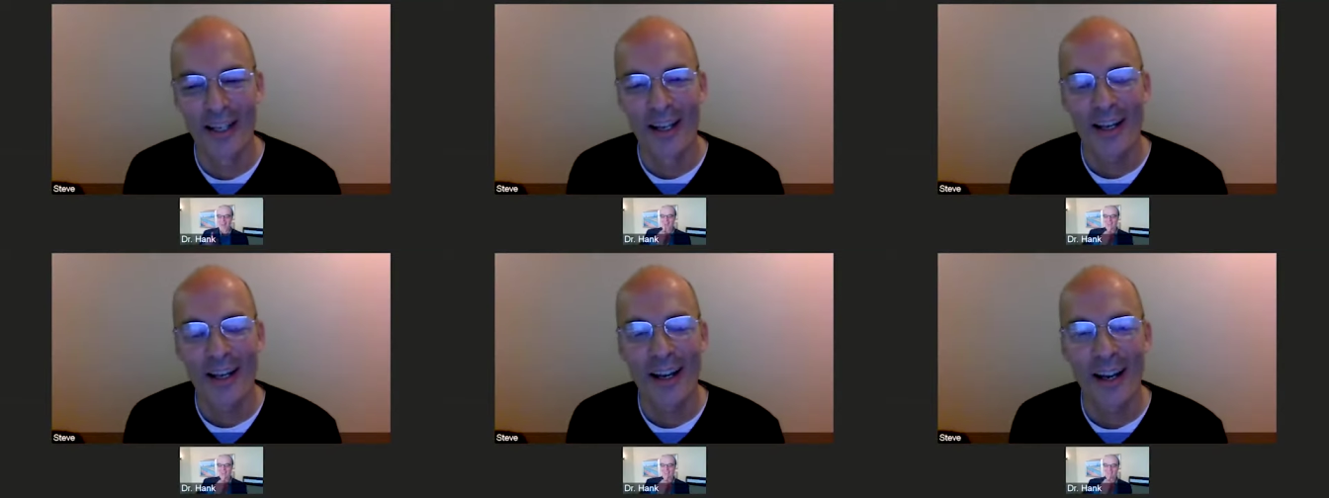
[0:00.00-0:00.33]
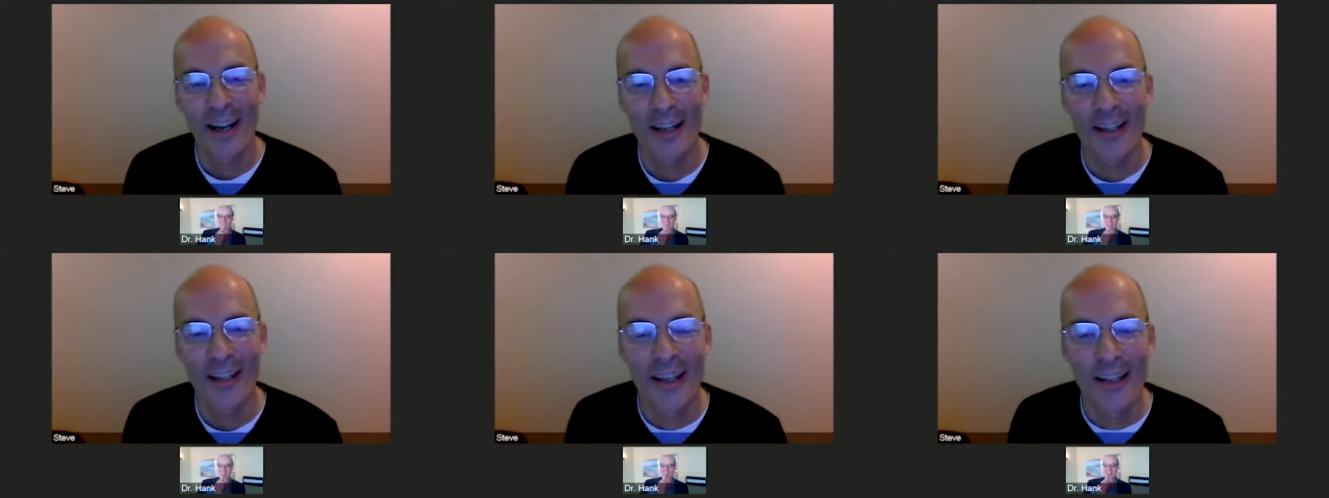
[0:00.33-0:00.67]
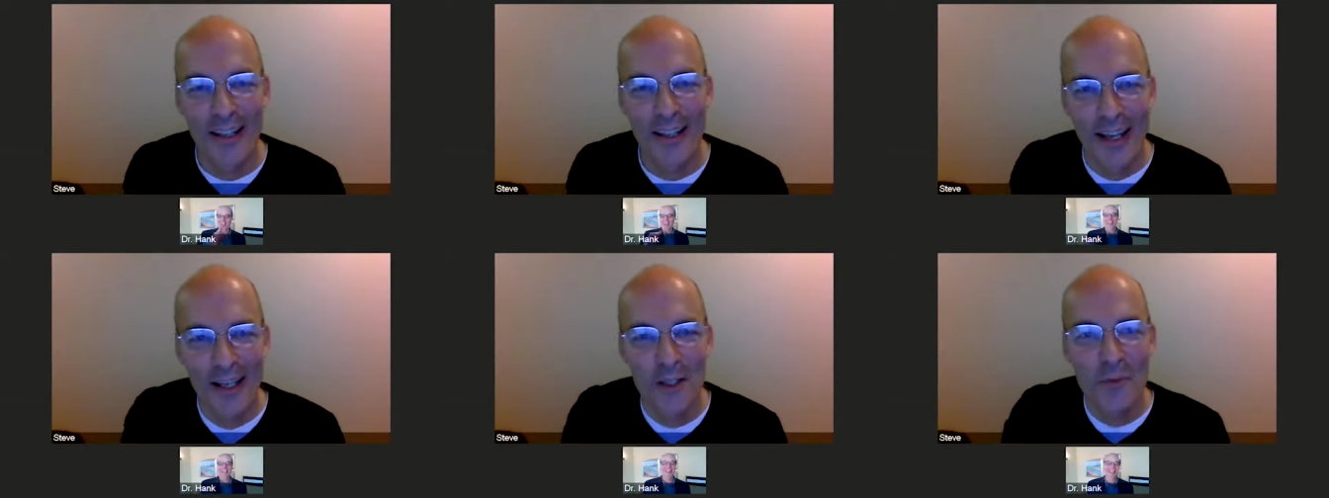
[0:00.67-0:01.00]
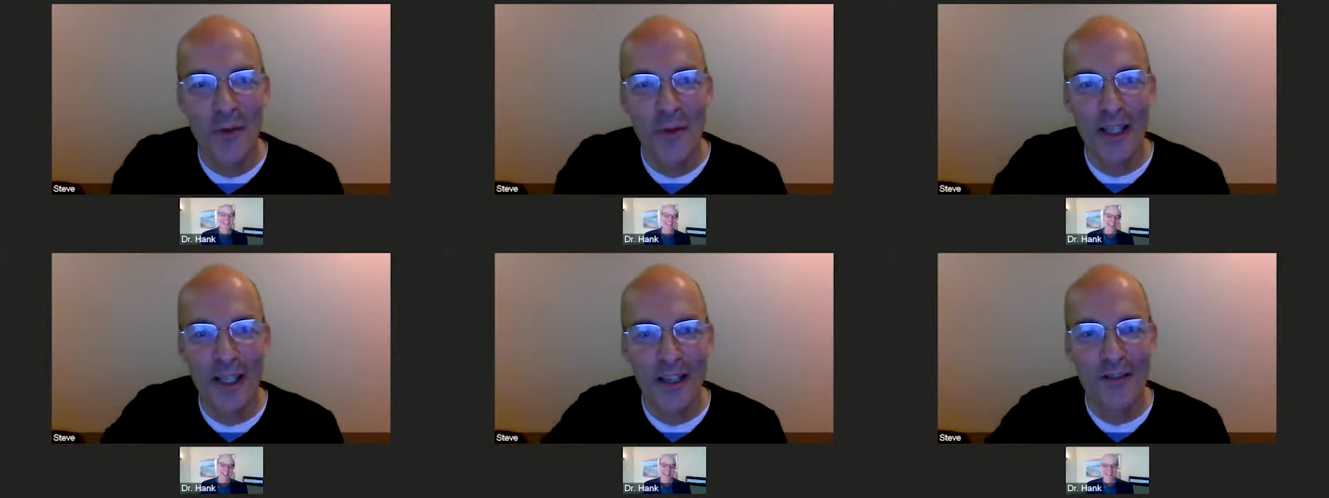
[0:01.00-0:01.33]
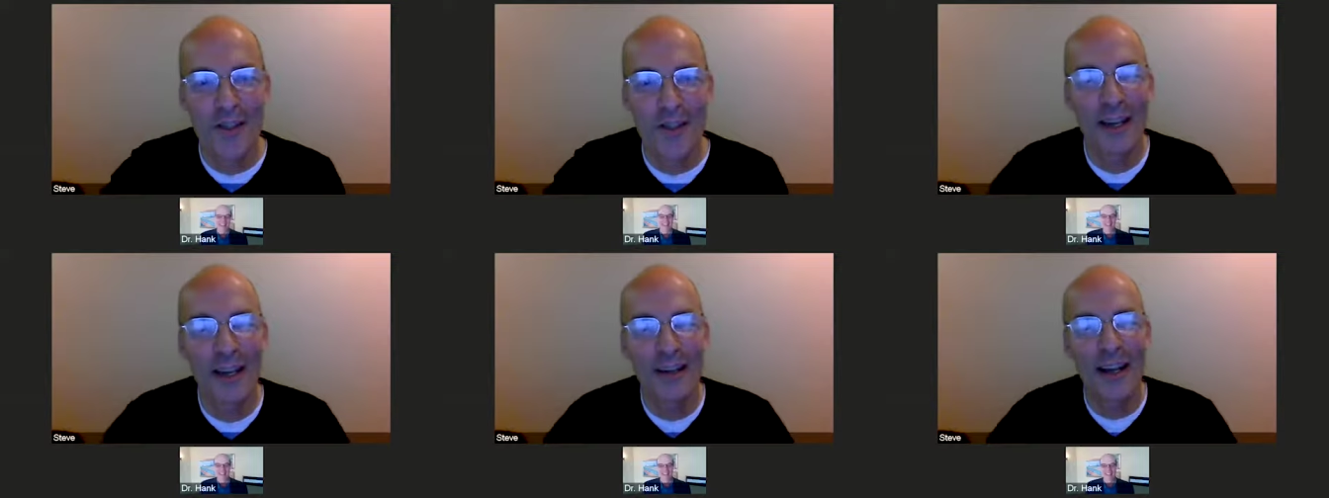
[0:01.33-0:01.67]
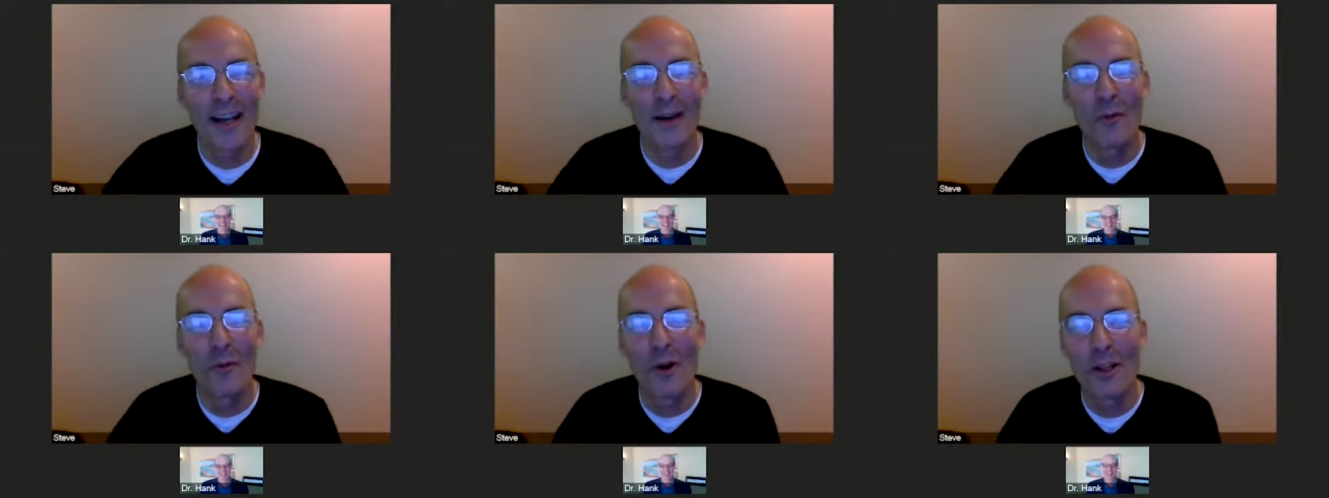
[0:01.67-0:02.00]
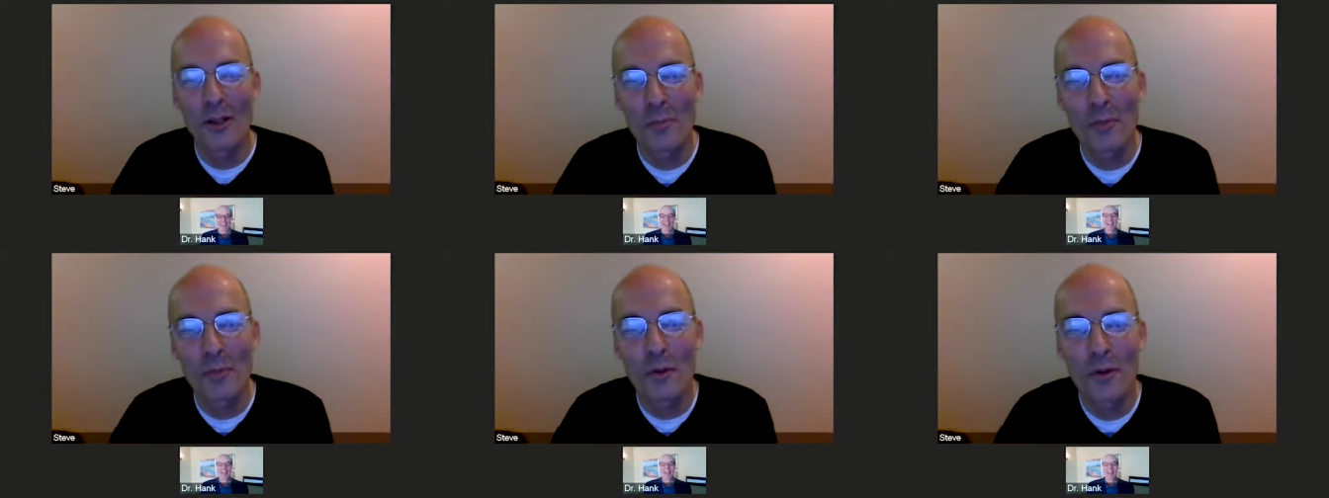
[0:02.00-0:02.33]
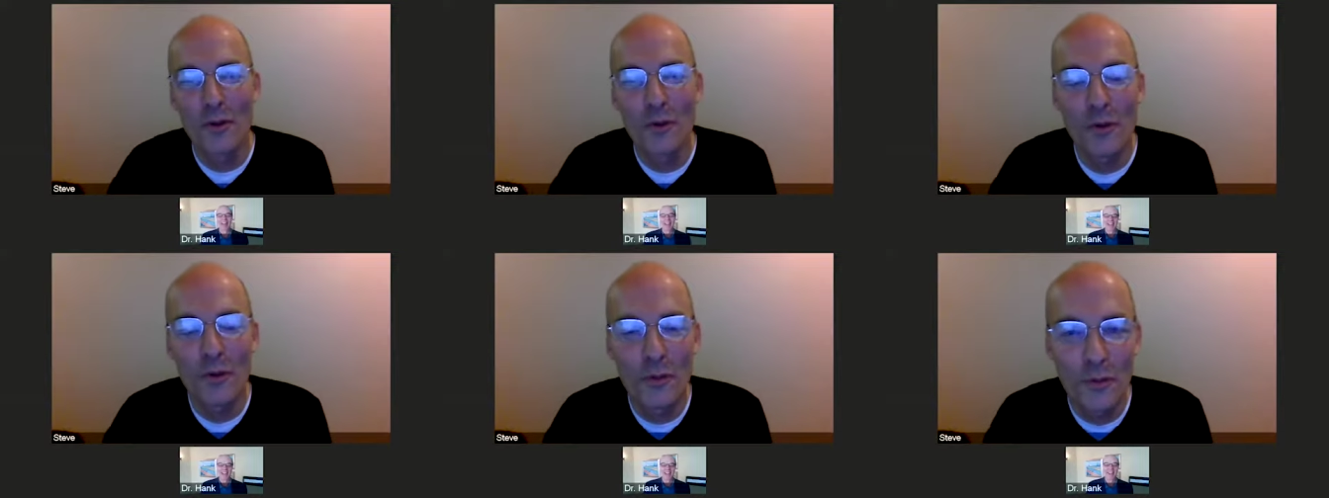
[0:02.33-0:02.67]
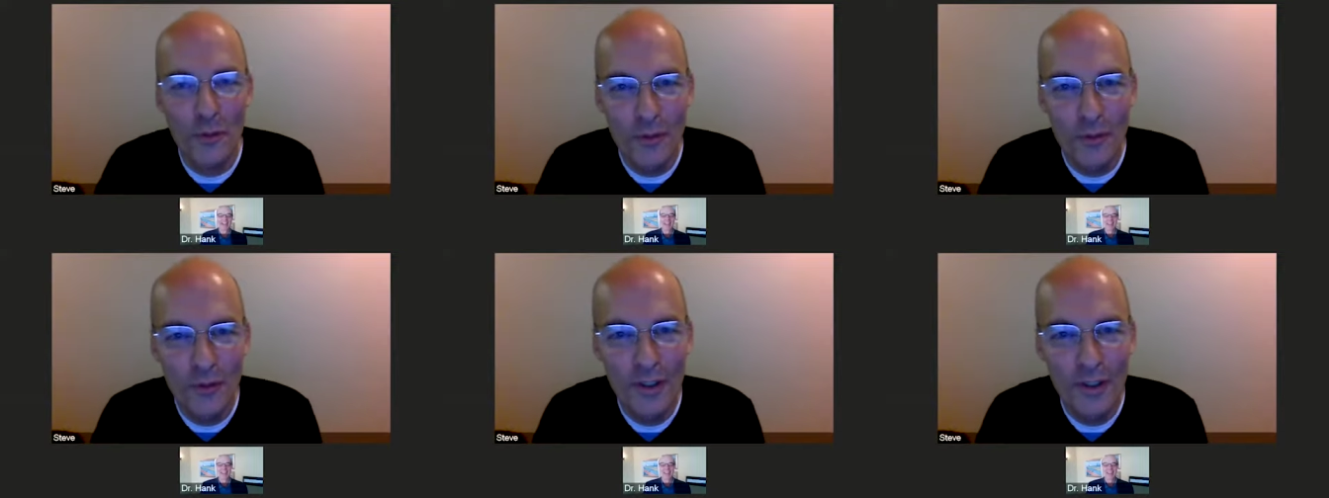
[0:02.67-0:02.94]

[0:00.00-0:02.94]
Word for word: All right. right. And that is because I, I want to prove,